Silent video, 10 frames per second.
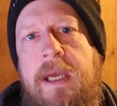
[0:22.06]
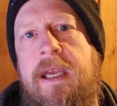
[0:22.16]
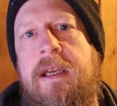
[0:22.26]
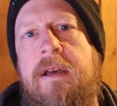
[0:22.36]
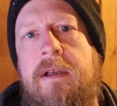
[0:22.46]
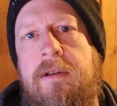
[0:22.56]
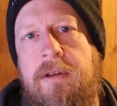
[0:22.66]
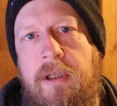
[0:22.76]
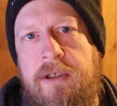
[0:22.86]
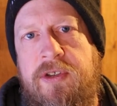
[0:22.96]
Bay
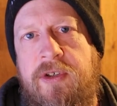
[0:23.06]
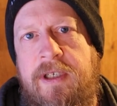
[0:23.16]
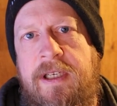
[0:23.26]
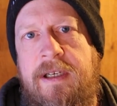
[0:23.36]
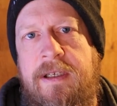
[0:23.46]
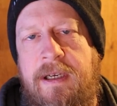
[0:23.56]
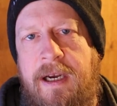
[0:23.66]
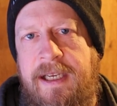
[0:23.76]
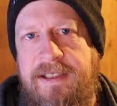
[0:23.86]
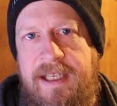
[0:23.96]
luxury
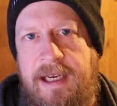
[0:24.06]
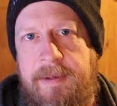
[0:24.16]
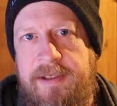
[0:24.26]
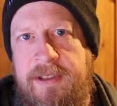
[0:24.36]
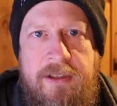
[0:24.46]
ice cabins.